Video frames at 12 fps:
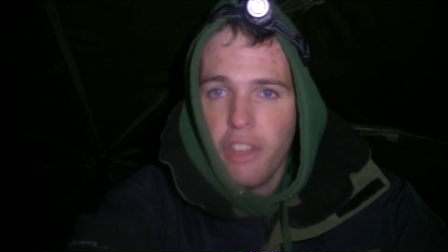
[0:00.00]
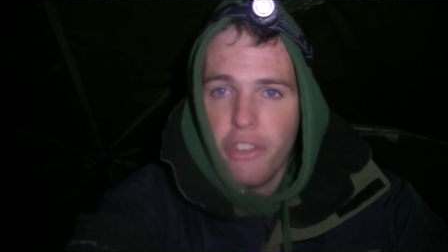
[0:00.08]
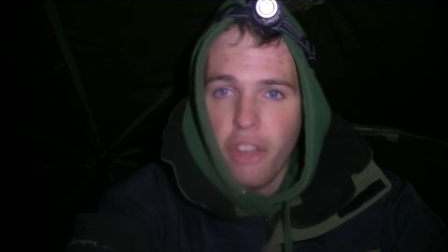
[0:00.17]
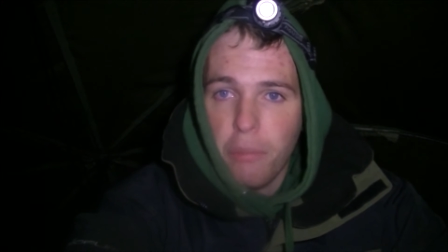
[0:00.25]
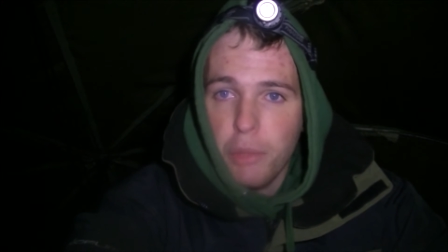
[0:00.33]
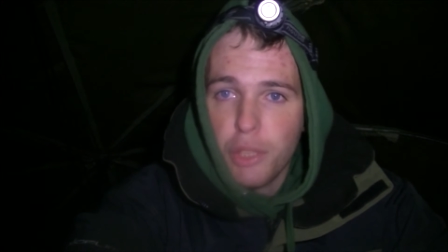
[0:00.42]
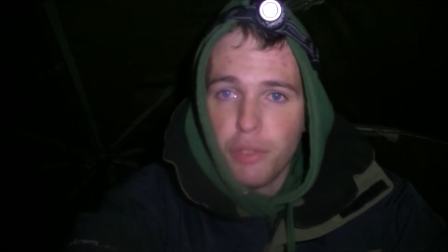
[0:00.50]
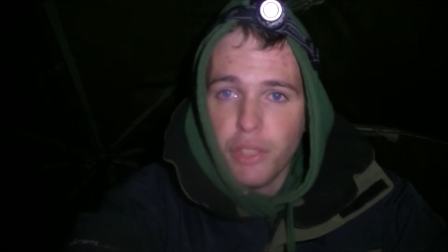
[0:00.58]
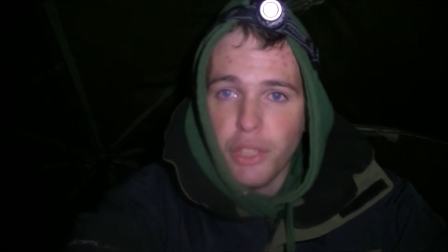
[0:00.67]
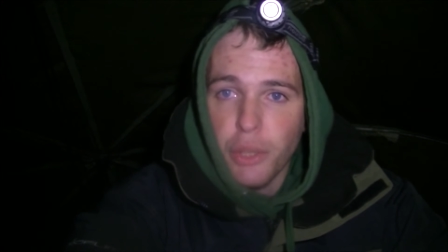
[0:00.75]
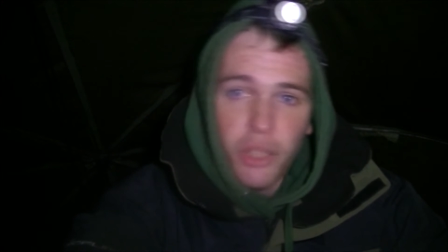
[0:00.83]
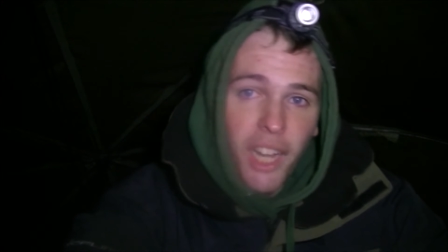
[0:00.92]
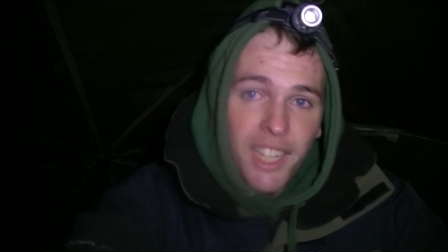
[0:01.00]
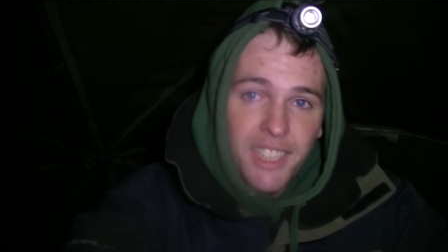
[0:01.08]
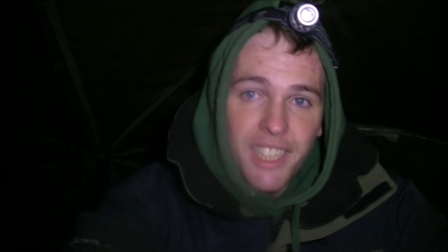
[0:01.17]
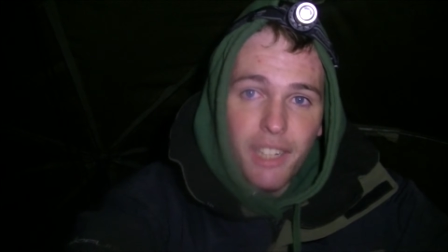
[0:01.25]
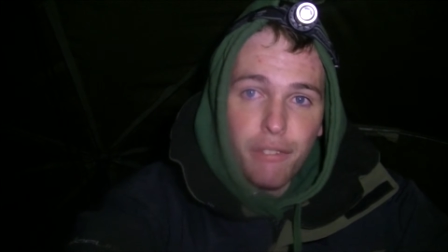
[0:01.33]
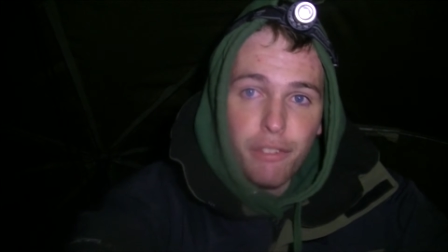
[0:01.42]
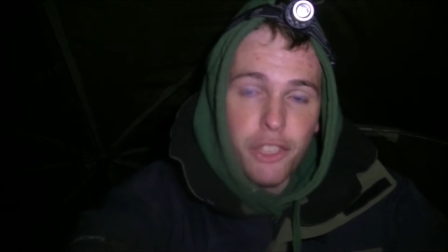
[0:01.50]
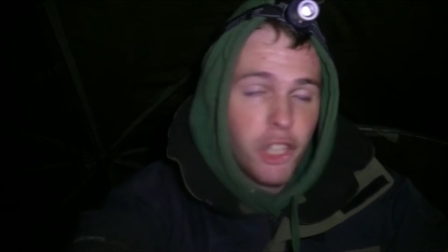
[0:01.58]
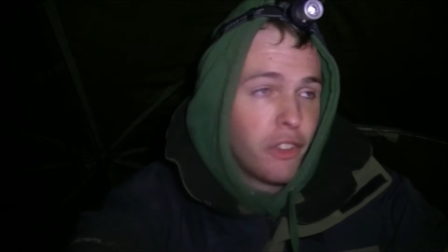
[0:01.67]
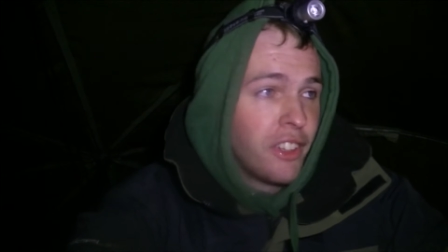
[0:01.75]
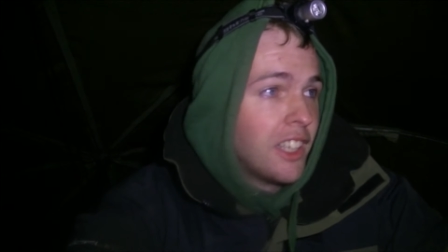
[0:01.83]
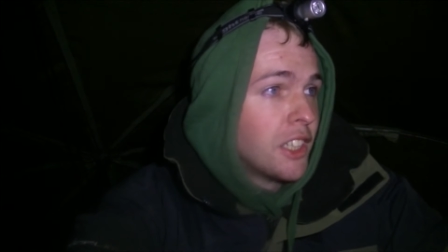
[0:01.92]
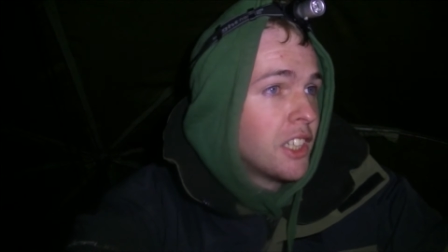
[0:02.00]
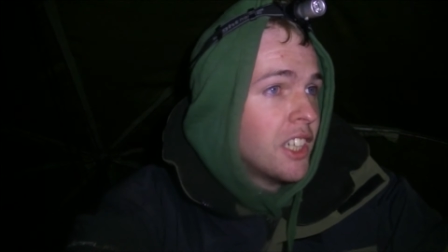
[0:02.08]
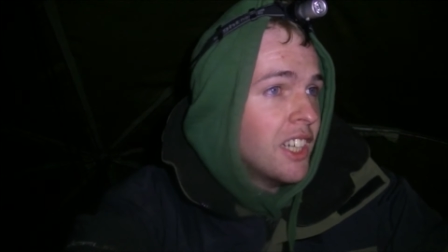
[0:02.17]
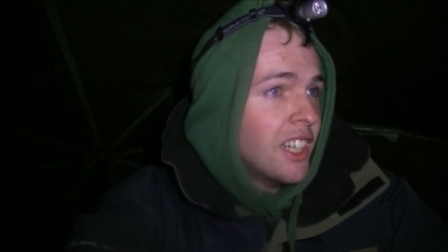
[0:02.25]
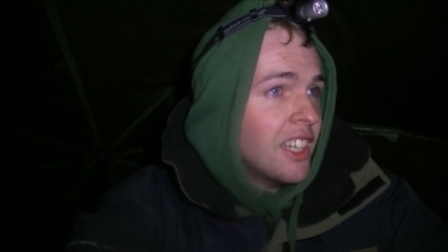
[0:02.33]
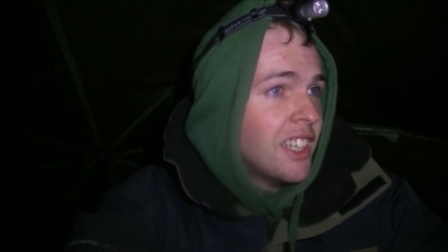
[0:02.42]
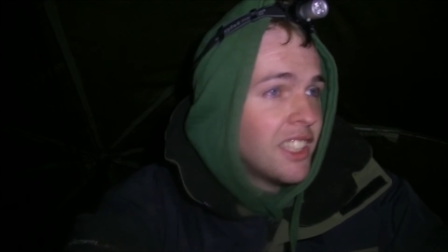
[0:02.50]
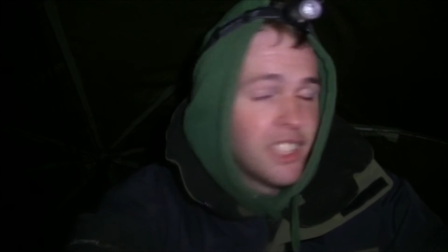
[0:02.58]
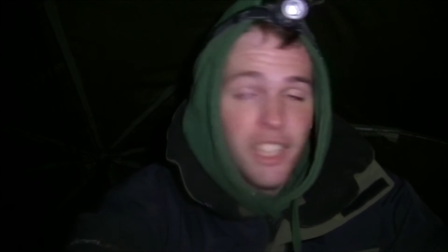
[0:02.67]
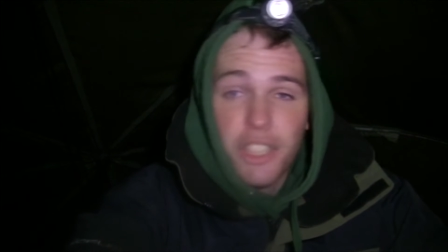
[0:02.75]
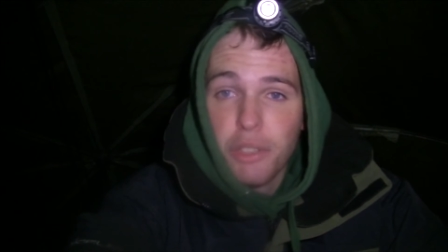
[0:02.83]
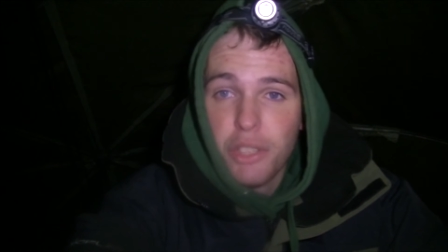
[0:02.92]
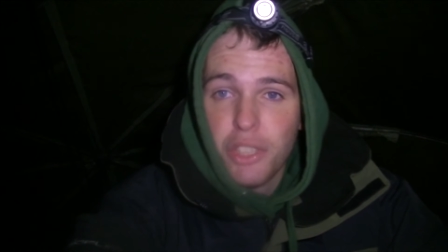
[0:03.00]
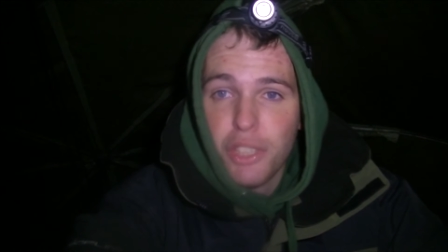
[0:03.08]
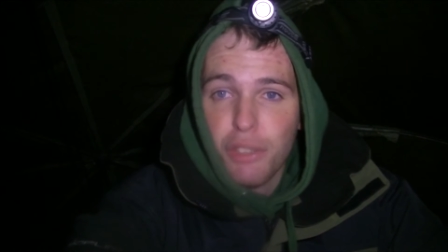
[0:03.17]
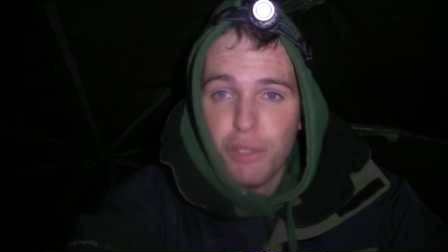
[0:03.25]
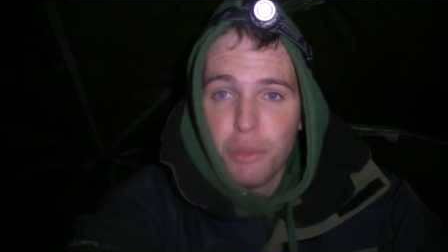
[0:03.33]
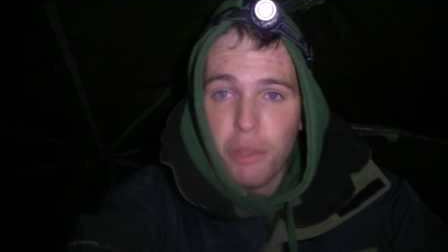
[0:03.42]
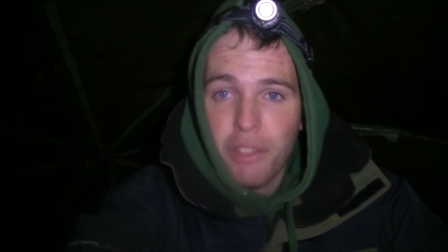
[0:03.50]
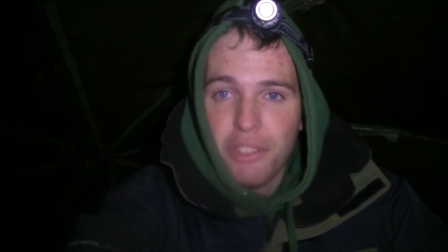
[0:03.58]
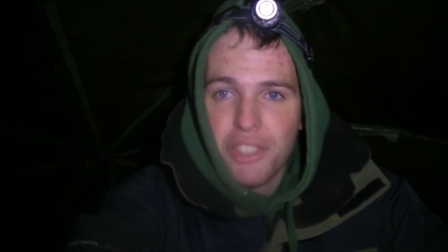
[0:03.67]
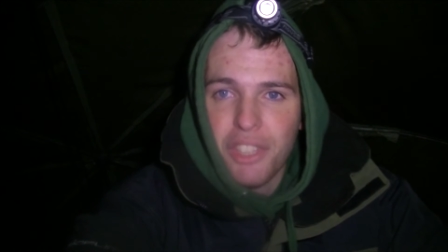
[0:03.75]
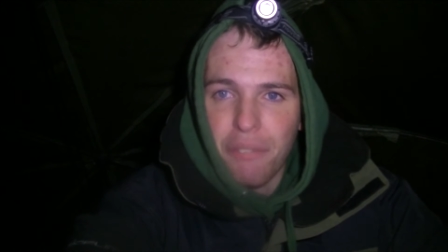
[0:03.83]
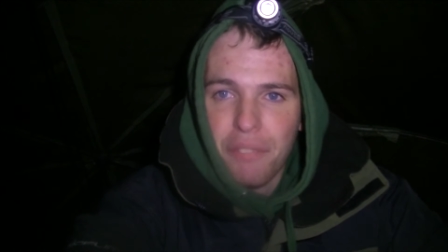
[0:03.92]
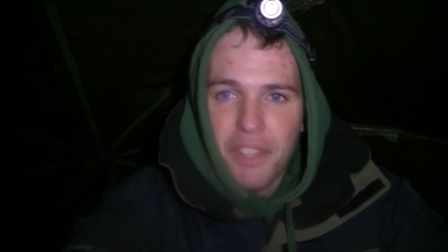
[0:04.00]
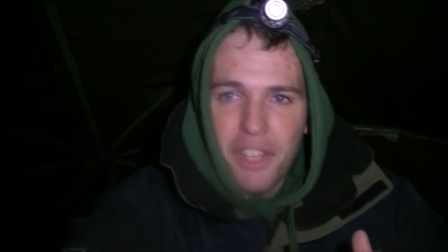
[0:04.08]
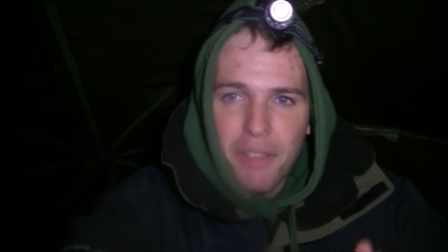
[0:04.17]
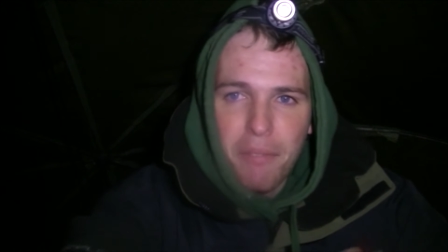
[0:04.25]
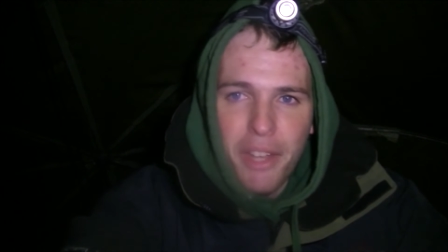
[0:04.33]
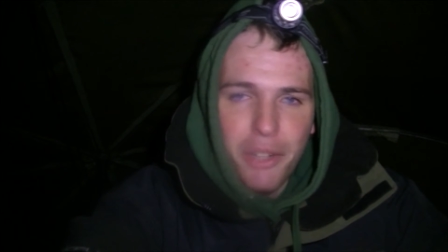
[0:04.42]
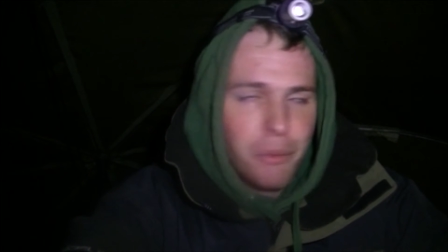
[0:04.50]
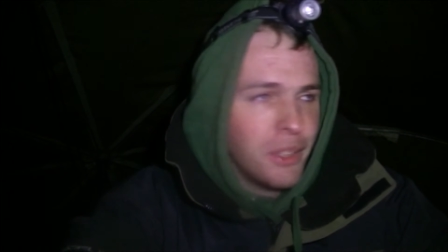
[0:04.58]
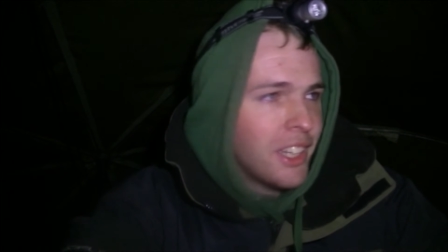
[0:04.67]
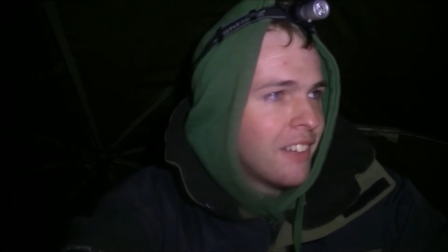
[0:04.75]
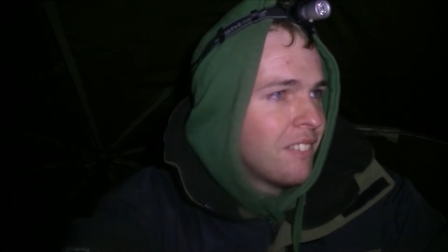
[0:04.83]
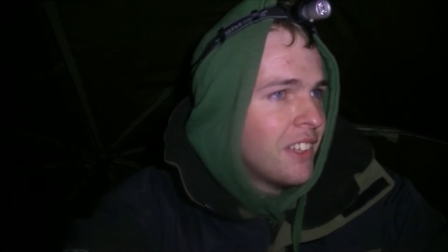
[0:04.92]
not much of it used, and to get a fish, I think that's saying some good stuff as well. So made up with that.